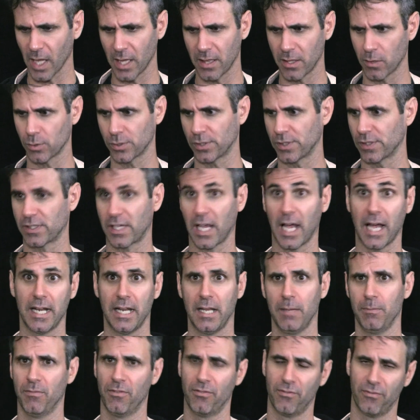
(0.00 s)
and there was this guy
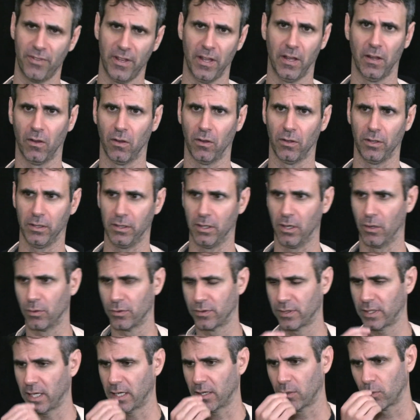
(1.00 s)
named Phil, you know,
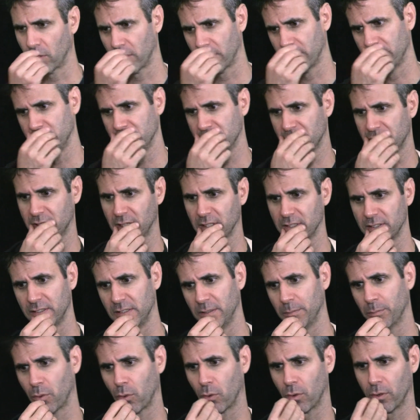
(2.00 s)
with kind of one of these
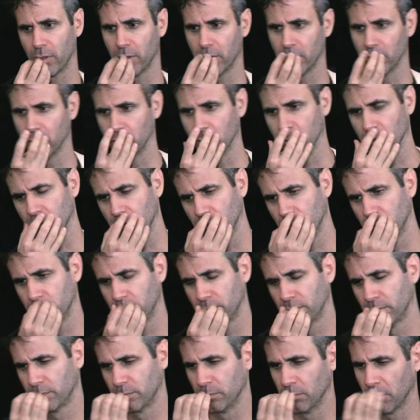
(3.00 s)
scuzzy porno
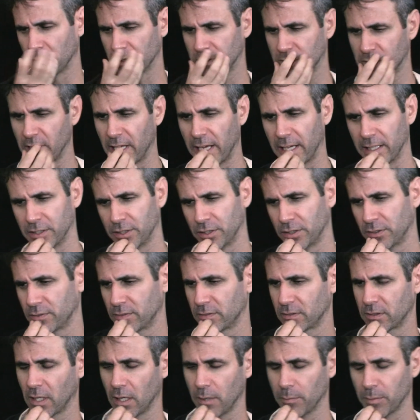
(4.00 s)
mustache
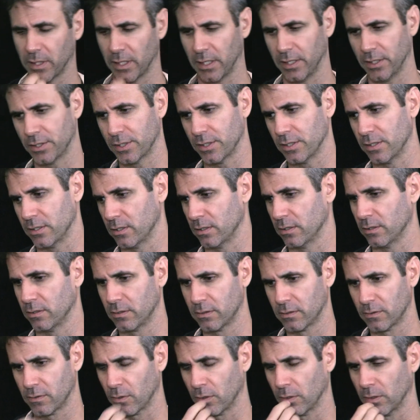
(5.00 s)
combination,
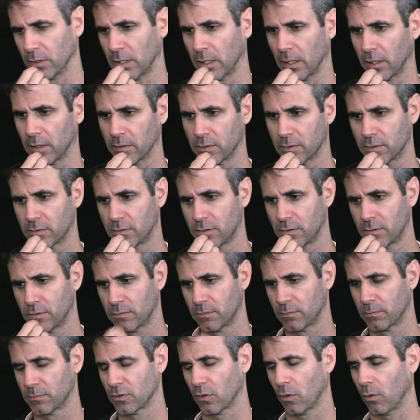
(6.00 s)
sort of little
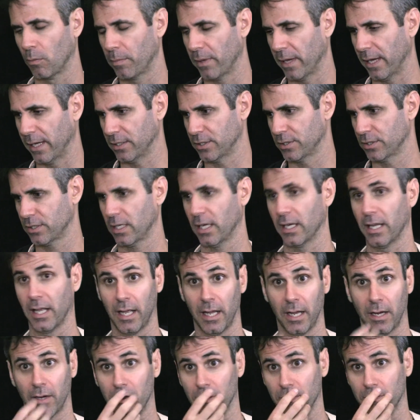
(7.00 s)
soul patch kind of
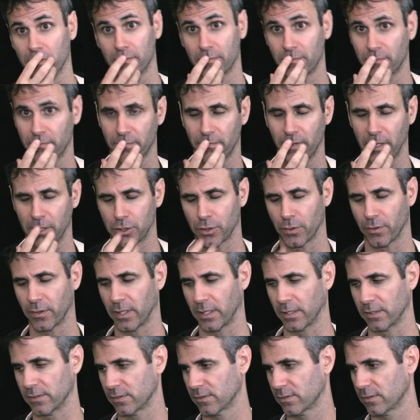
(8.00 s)
hair, facial
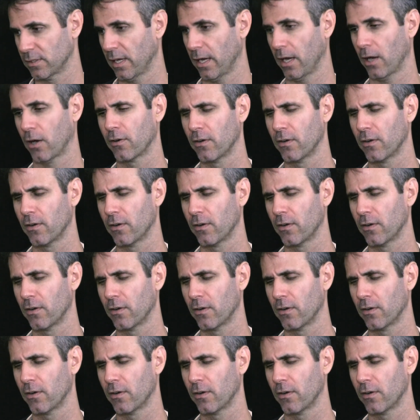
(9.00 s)
things,